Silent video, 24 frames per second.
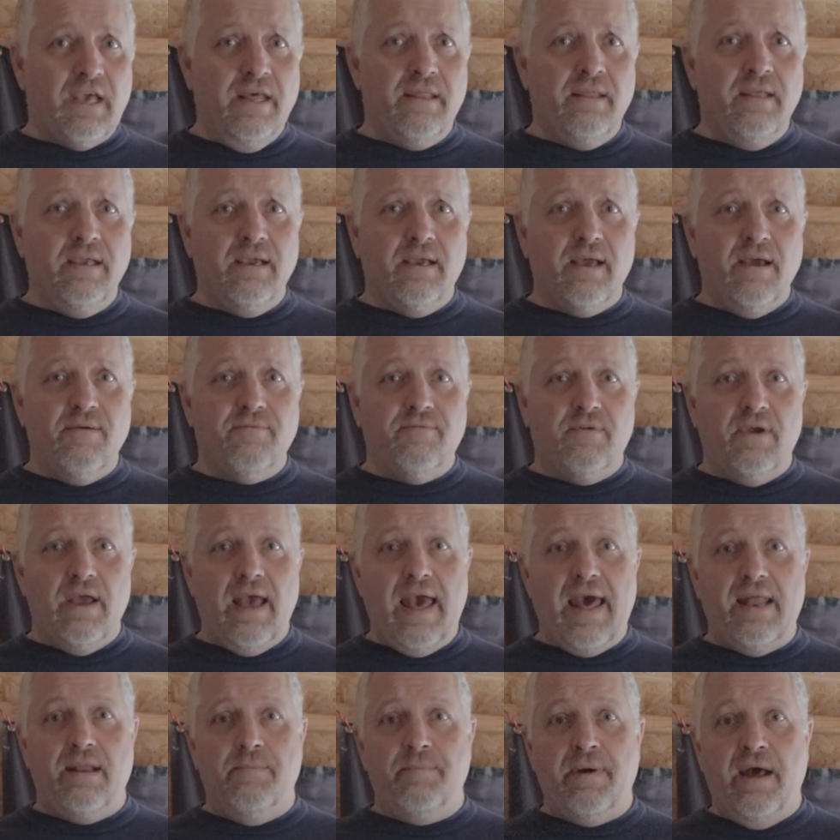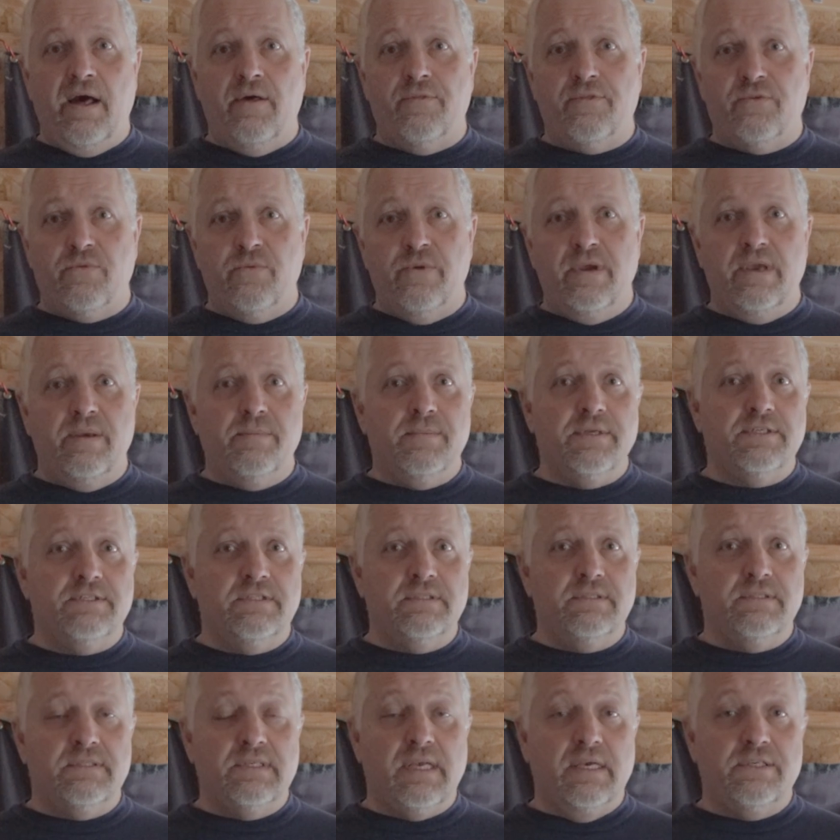I think I've had about 3
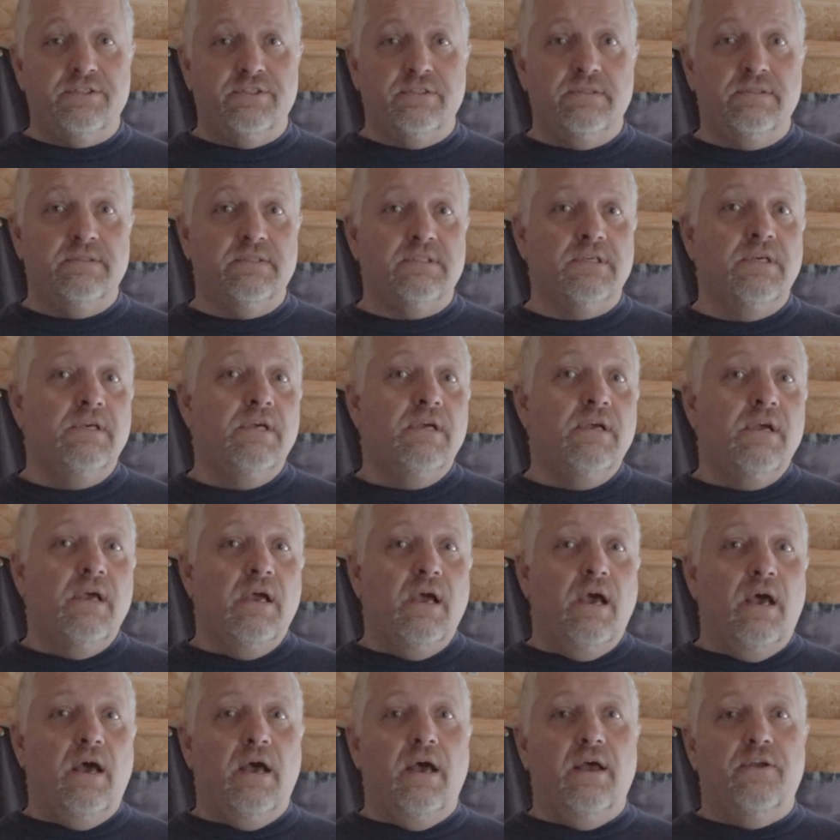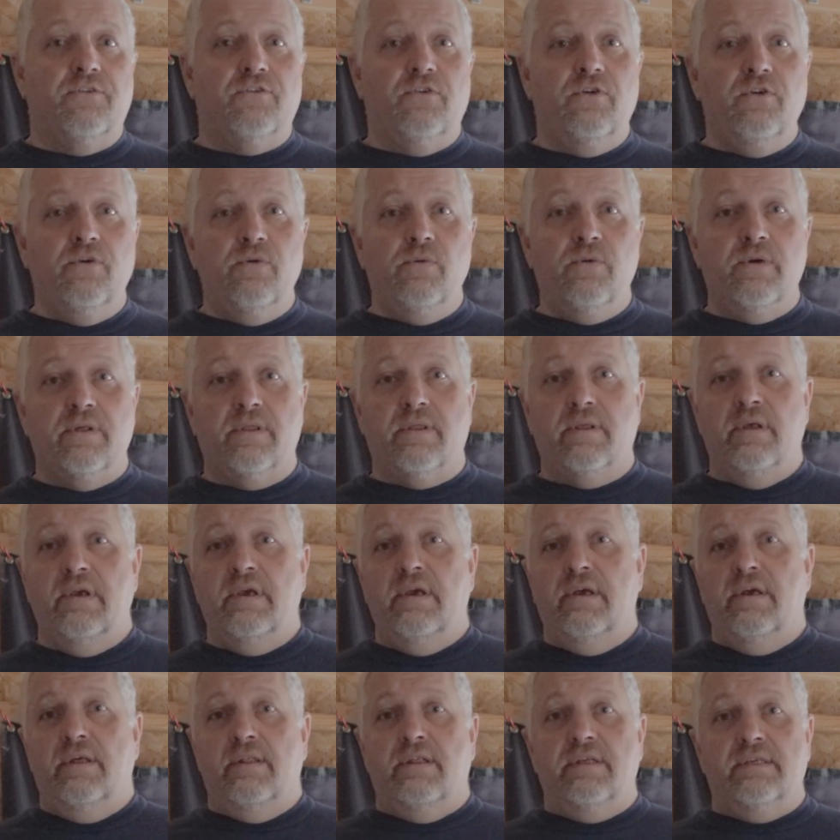imaging sessions, 2 with
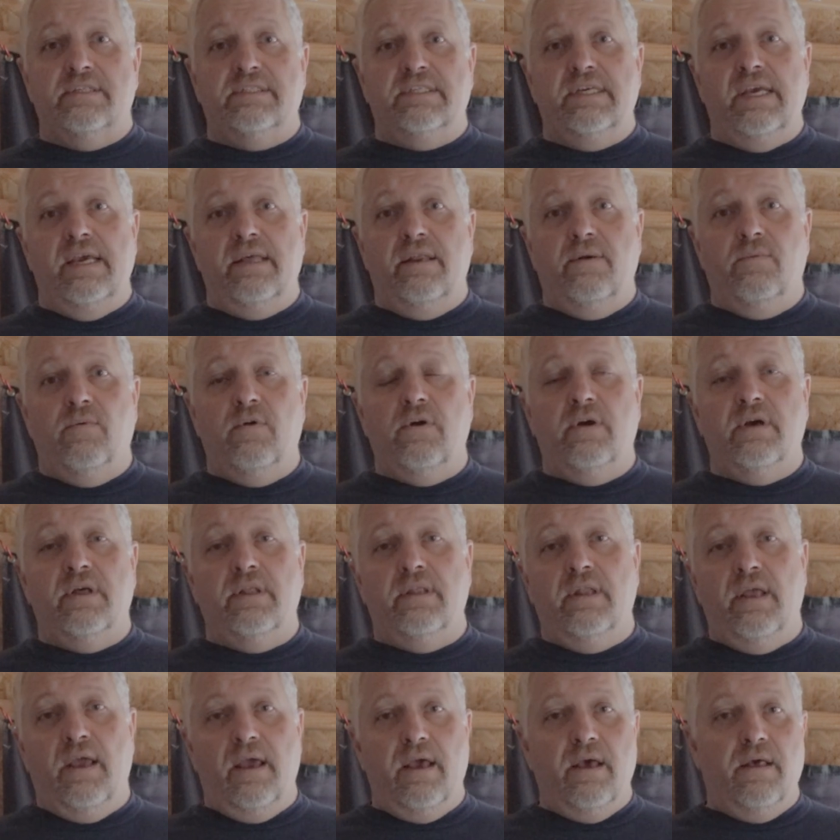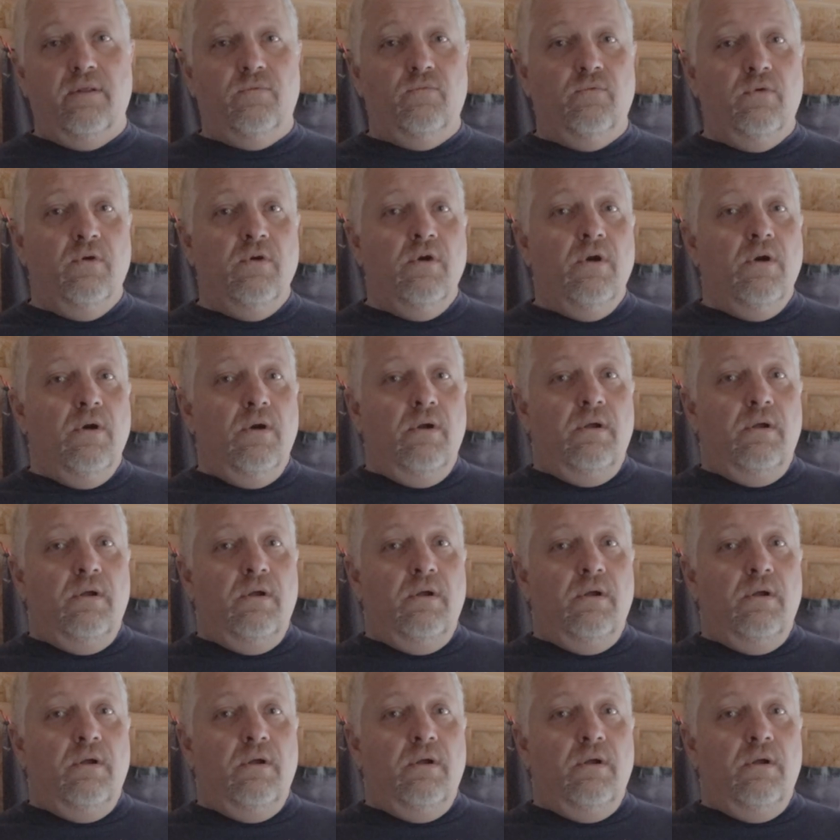the Z81 and